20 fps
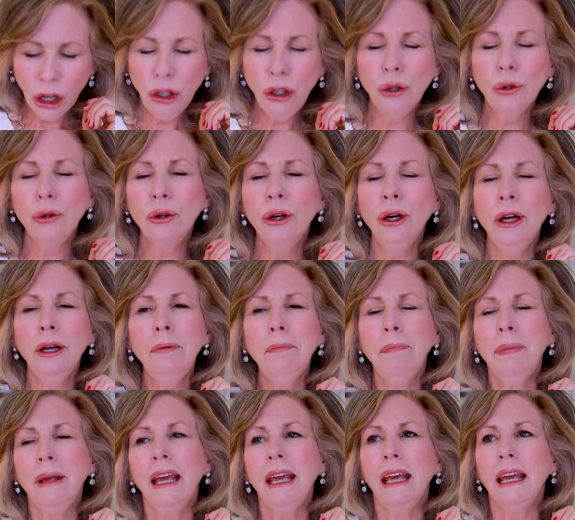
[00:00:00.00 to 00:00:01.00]
You could
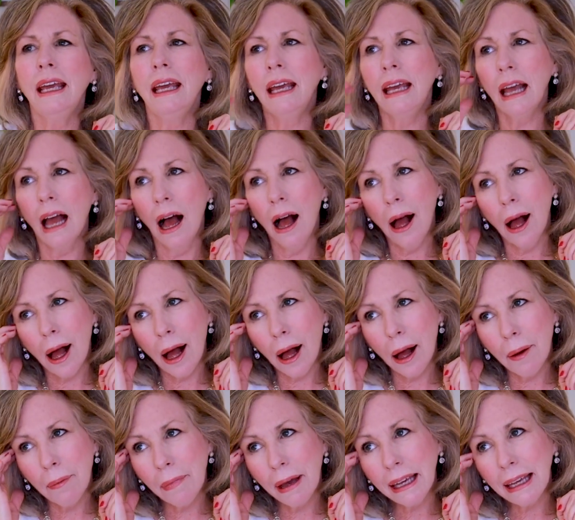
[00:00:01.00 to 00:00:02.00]
be
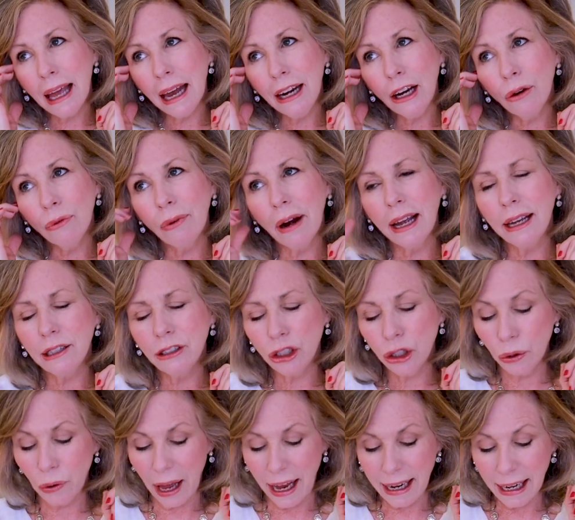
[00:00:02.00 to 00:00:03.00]
um, getting ready
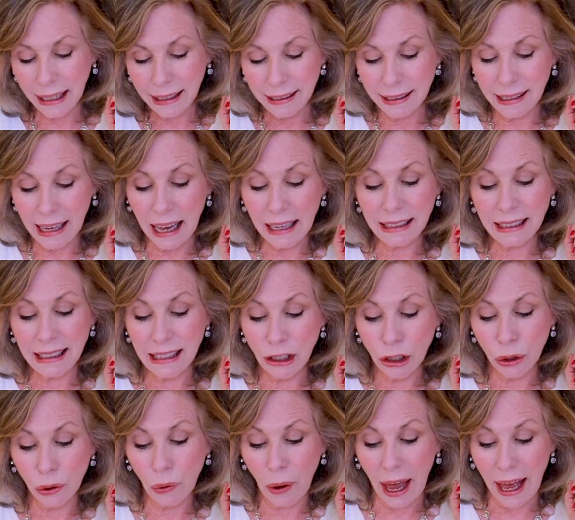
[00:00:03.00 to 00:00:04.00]
to an ex- uh,
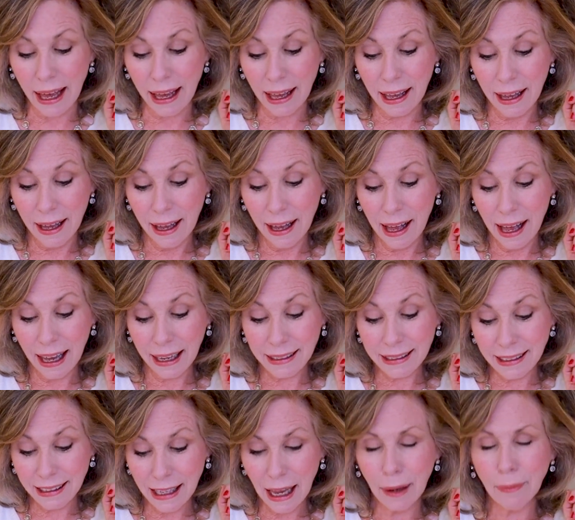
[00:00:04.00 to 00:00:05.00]
to a-
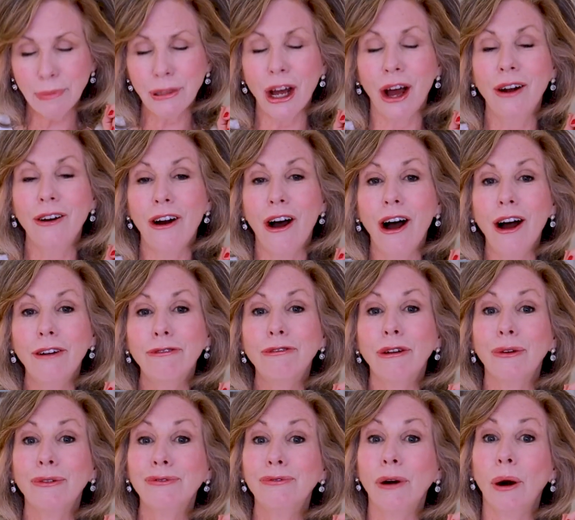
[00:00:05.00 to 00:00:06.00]
accept an
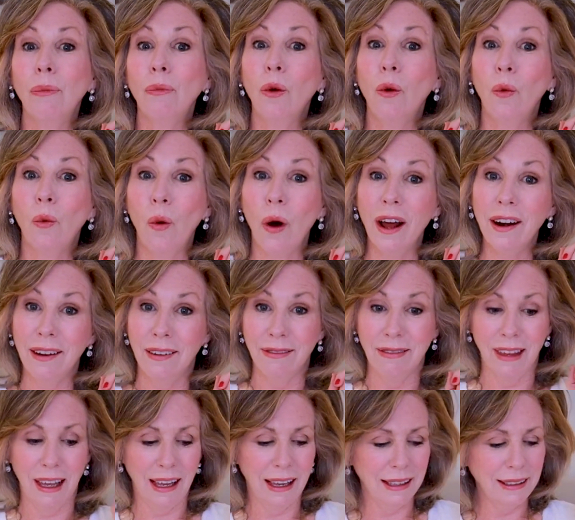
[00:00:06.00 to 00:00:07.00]
offer from one of
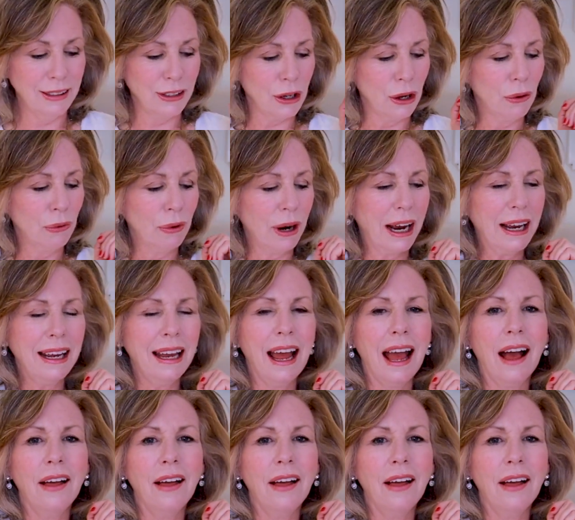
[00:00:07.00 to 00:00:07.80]
these, right?